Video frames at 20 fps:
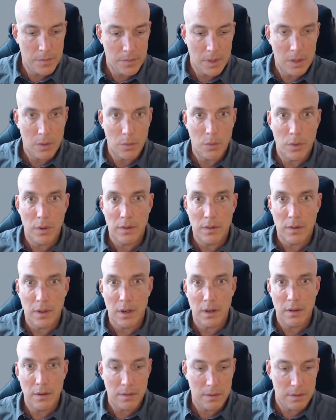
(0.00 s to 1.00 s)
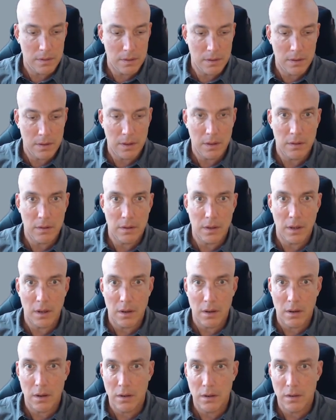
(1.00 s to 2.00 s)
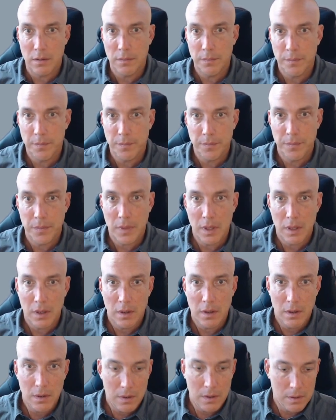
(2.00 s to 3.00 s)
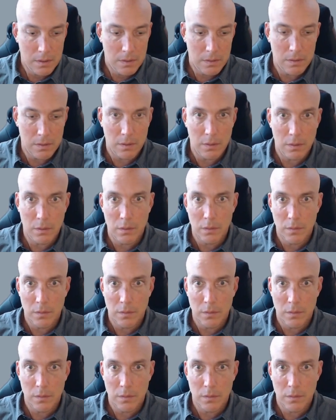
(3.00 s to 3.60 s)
ones that it's testing on. So